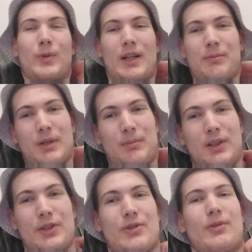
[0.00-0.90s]
when
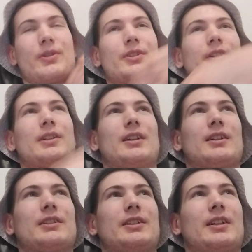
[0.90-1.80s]
people joined and
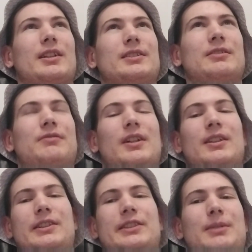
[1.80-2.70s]
like they had the
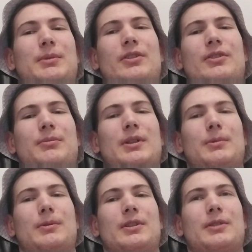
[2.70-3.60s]
final stream I don't
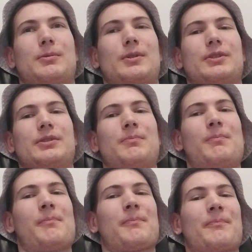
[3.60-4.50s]
remember when it was
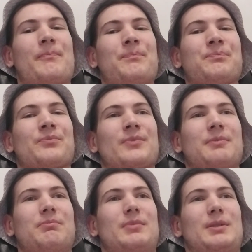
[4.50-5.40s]

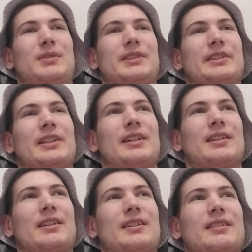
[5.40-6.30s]
people saying
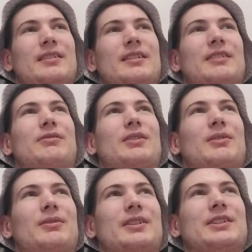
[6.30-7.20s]
like I
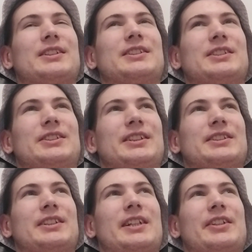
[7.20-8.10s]
found it
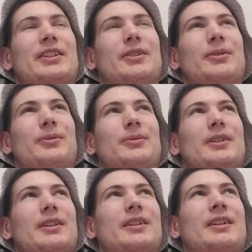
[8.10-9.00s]
66 days ago
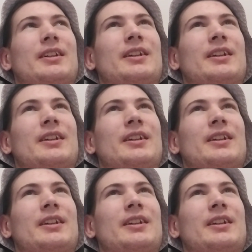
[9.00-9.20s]
like